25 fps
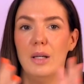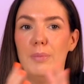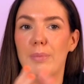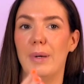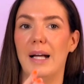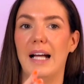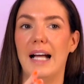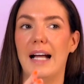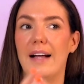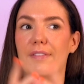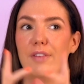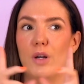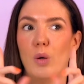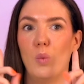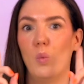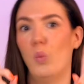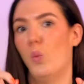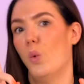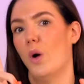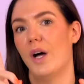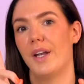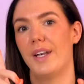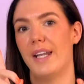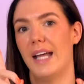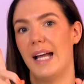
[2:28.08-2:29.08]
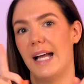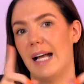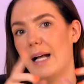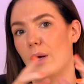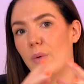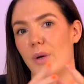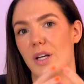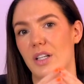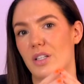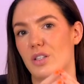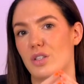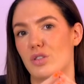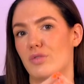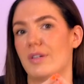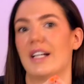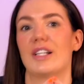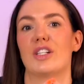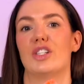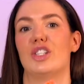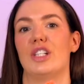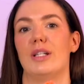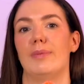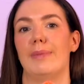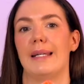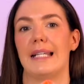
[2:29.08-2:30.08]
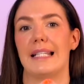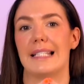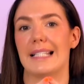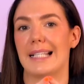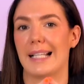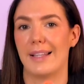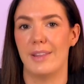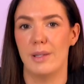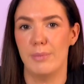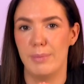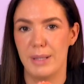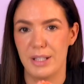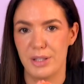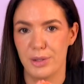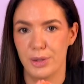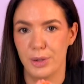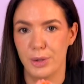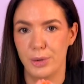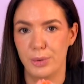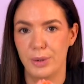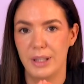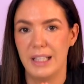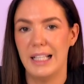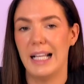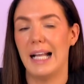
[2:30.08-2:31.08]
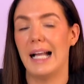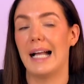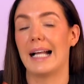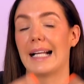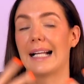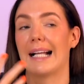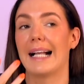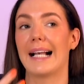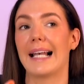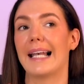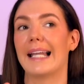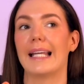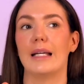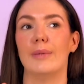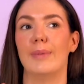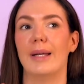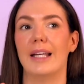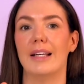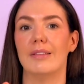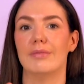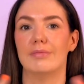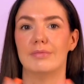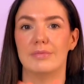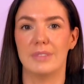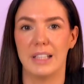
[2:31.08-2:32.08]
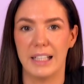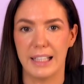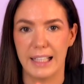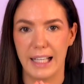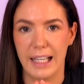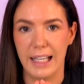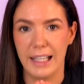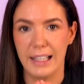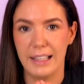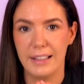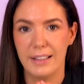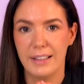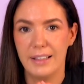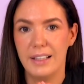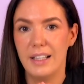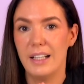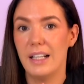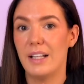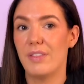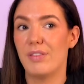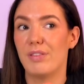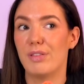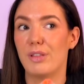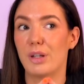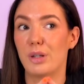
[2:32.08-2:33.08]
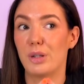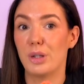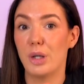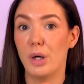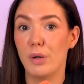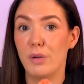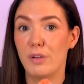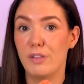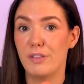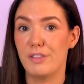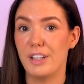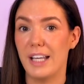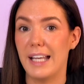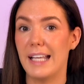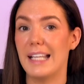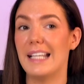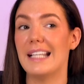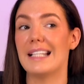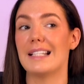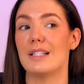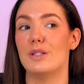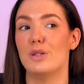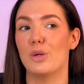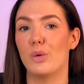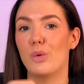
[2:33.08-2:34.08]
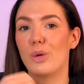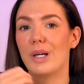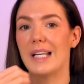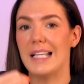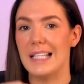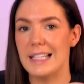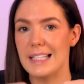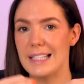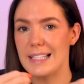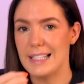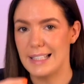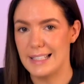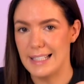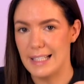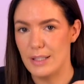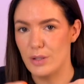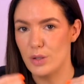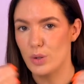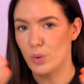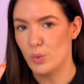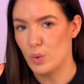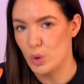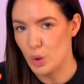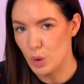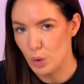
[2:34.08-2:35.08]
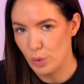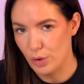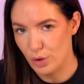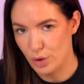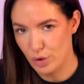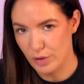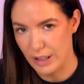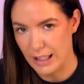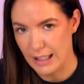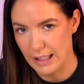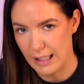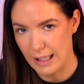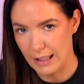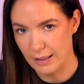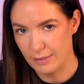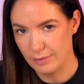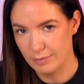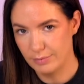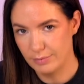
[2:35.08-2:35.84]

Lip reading: but have a 1 hour strategy meeting in the middle and claim it, okay? The golf day is not incidental to the training.